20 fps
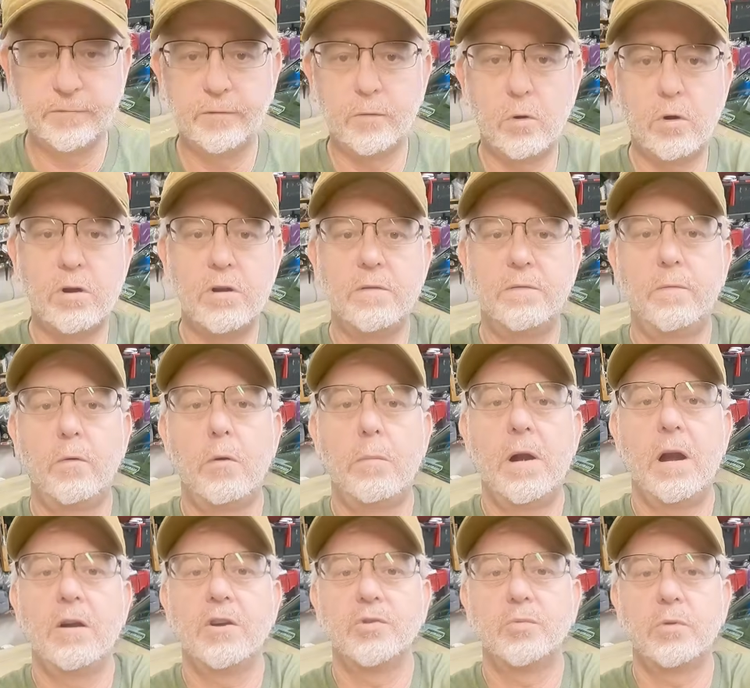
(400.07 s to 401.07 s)
404
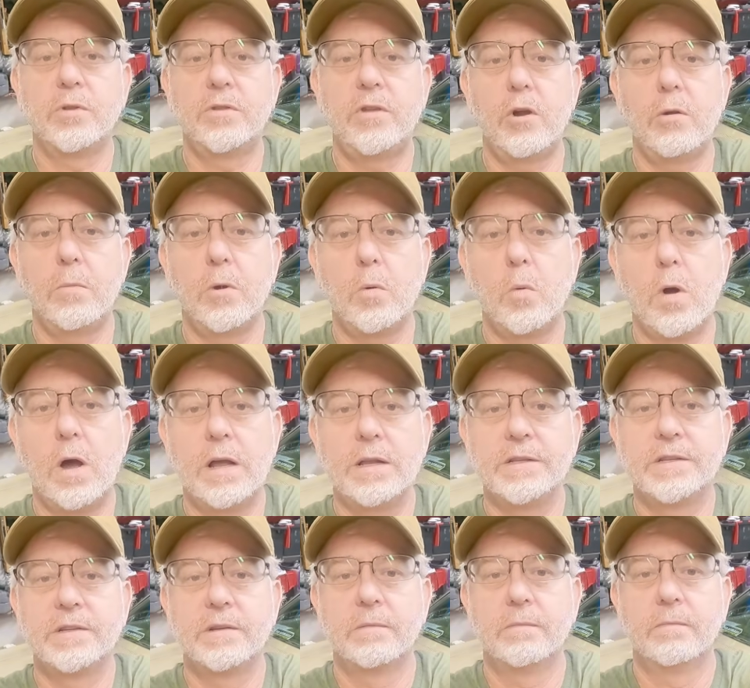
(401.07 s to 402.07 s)
barrels with
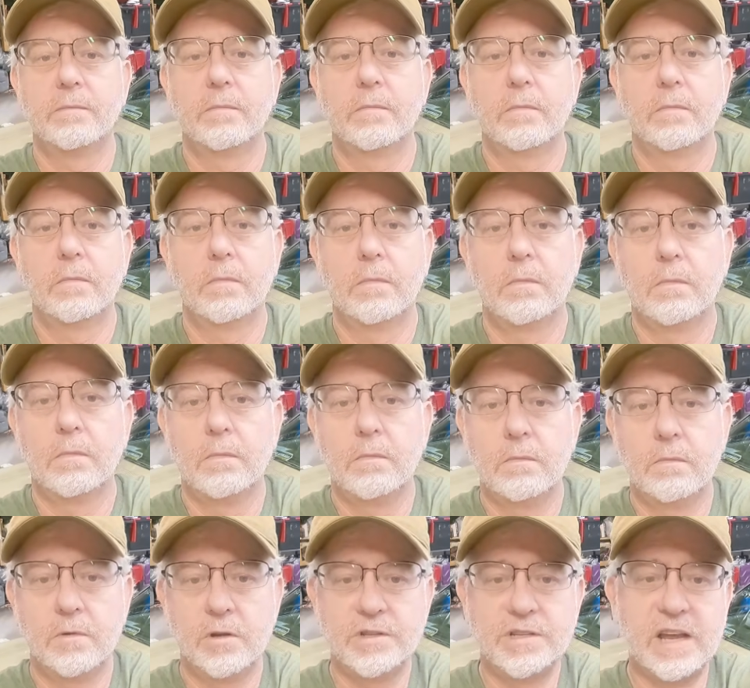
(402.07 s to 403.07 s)
thermoquads.
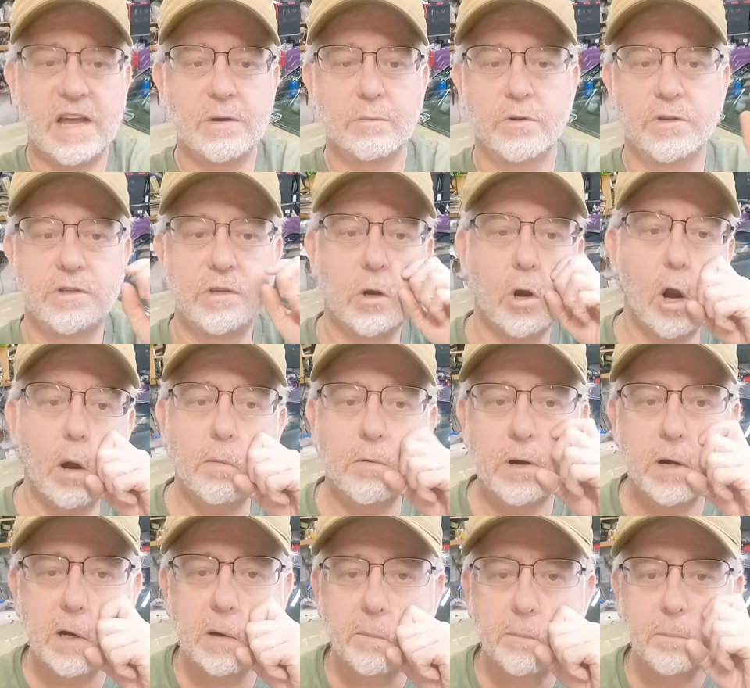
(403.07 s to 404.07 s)
That was the
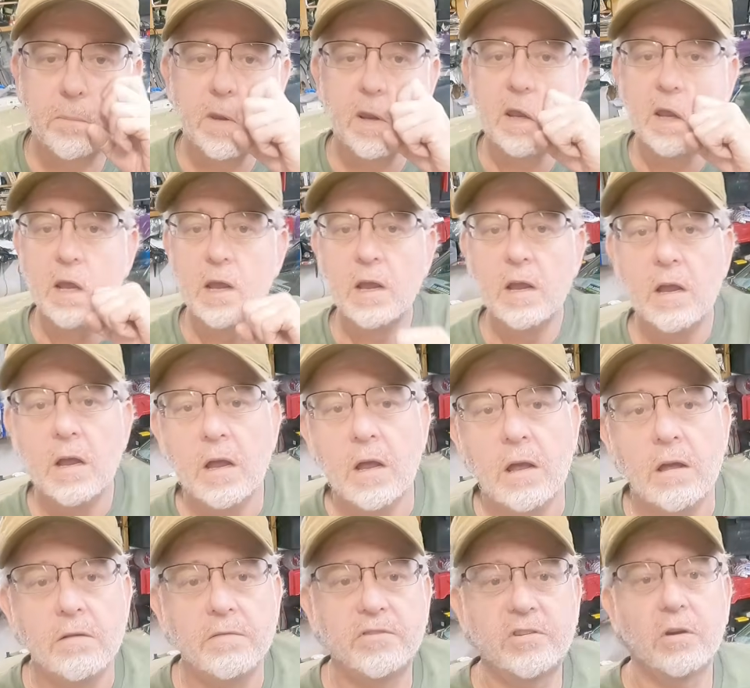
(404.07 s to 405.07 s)
carburetor.
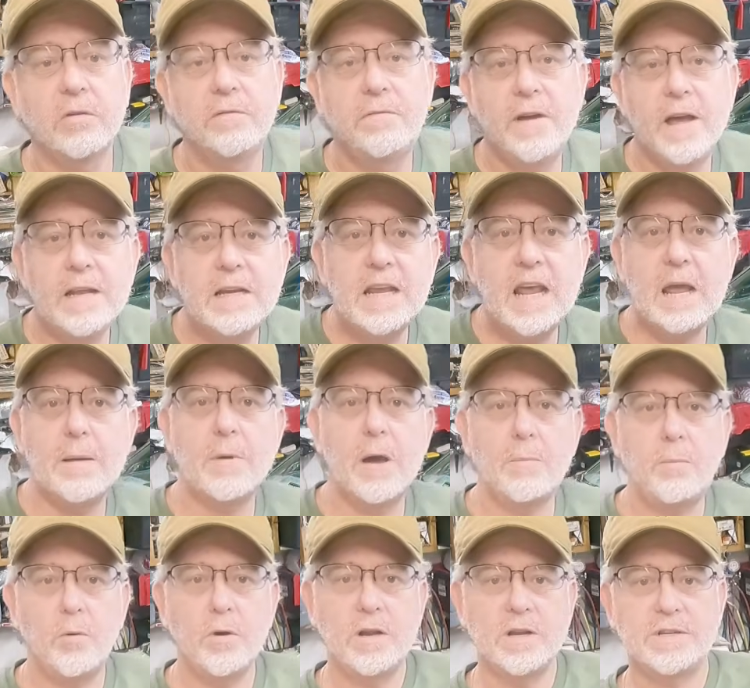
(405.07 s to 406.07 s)
So Fenn came
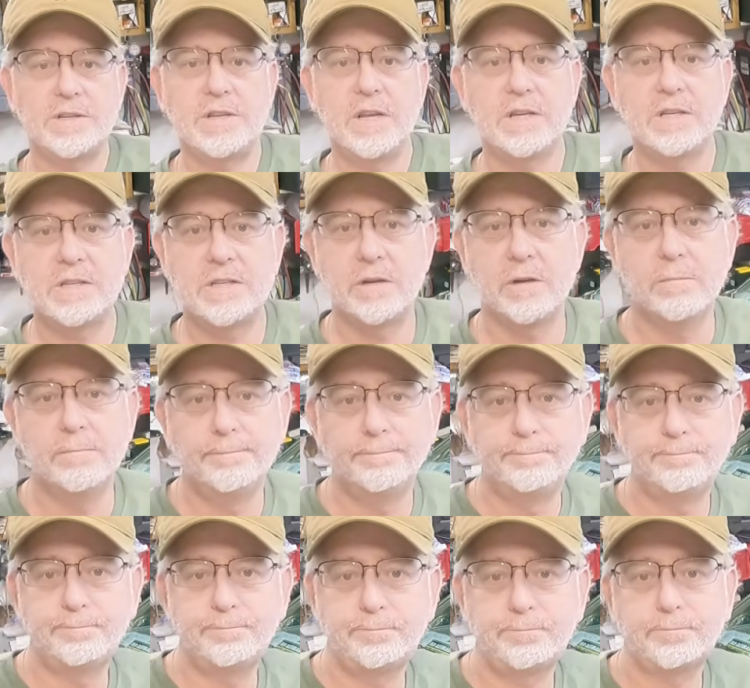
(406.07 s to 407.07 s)
up with a system
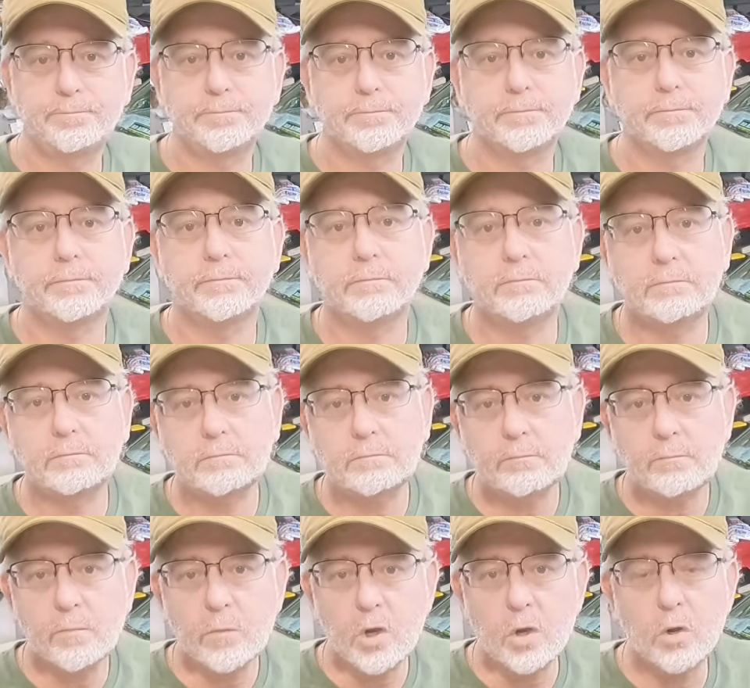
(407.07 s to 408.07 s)

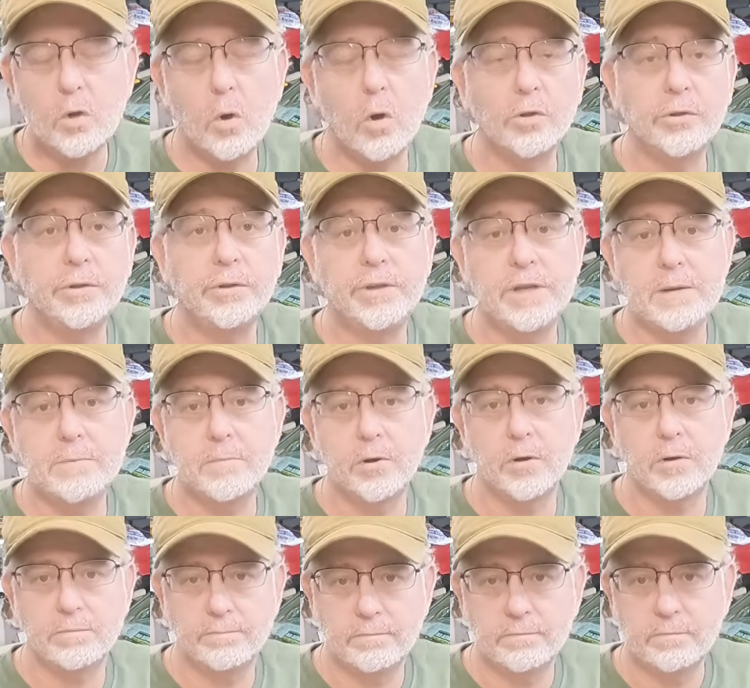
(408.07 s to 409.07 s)
called the Lean
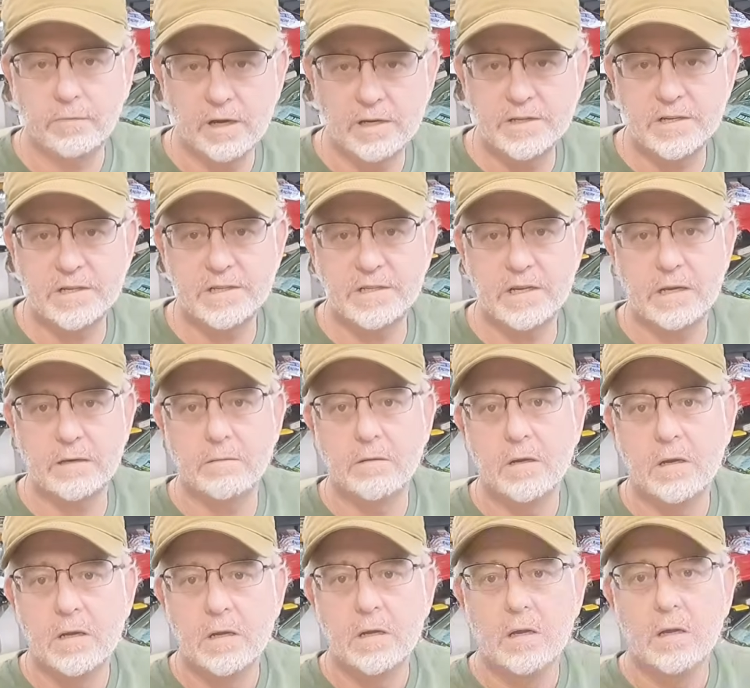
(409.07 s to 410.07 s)
Burn, as I said.
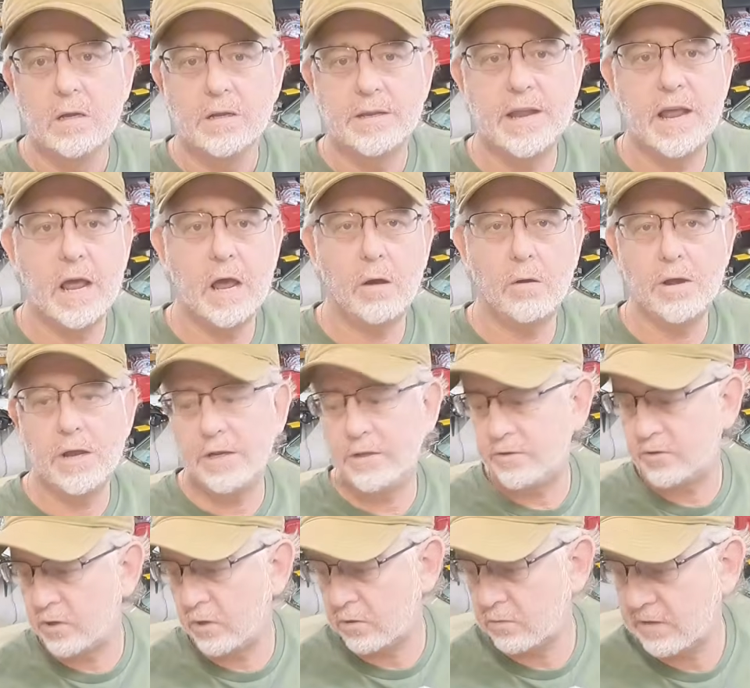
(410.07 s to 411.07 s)
Now,
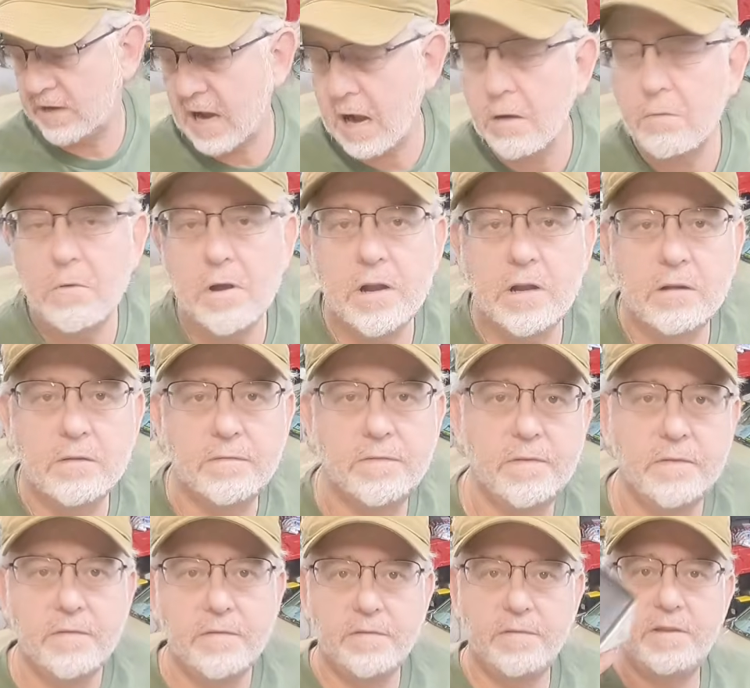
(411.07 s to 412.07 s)
it got rid
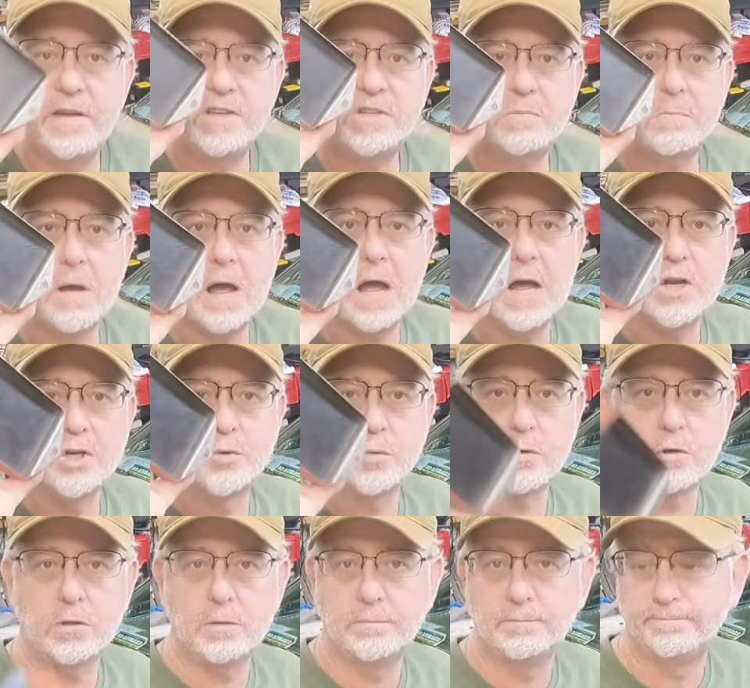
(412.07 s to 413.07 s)
of this
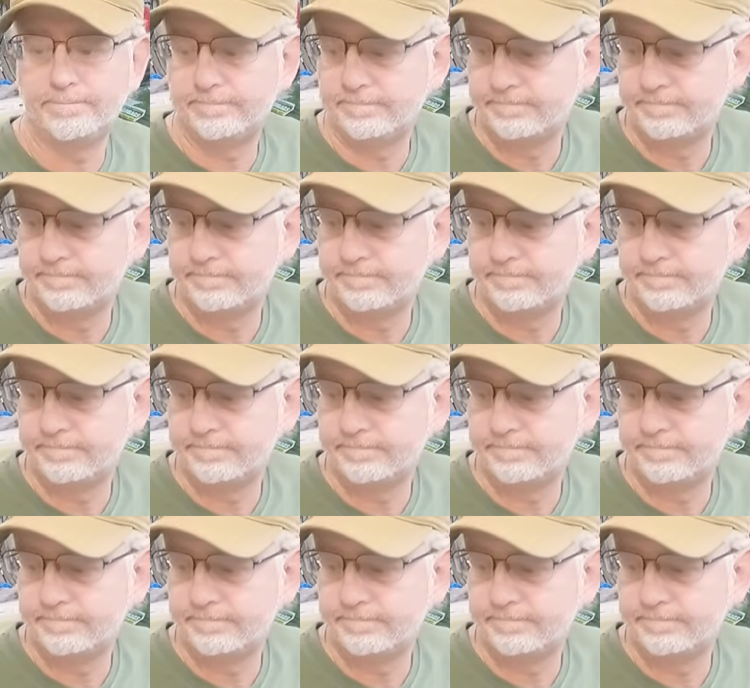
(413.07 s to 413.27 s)
module,